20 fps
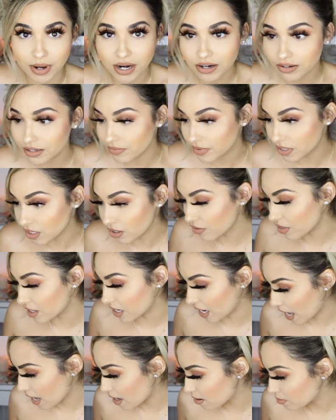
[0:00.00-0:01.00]
I don't even know the
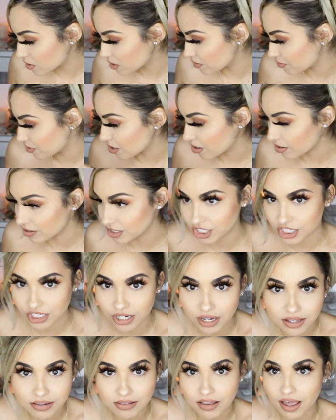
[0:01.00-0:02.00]
names of certain
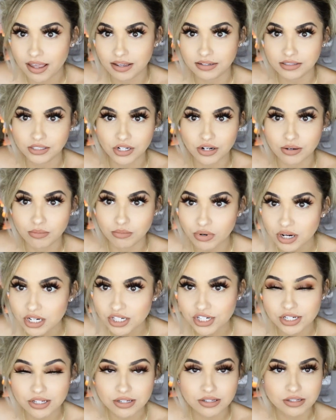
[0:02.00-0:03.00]
shit, like certain
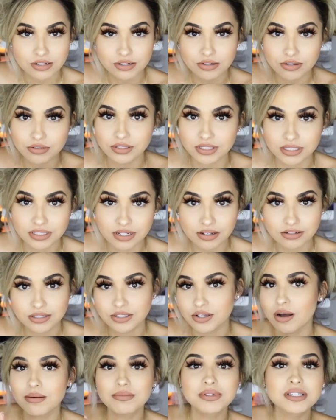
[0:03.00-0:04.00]
brushes, you know, still.
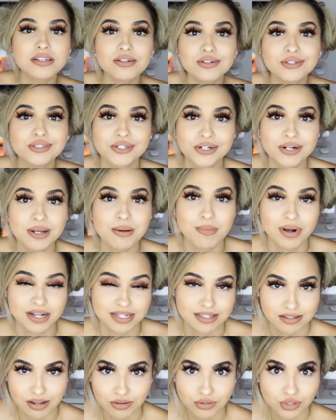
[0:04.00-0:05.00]
So I'm still learning
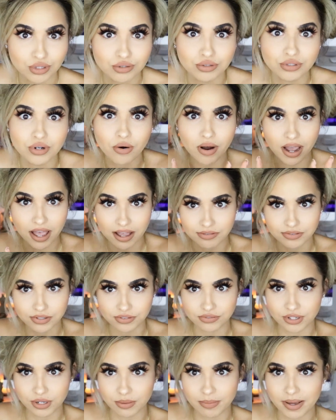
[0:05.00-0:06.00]
myself, so don't ever
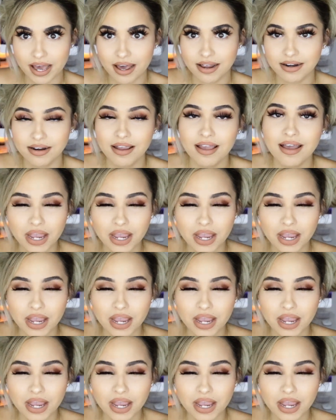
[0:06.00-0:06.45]
feel bad.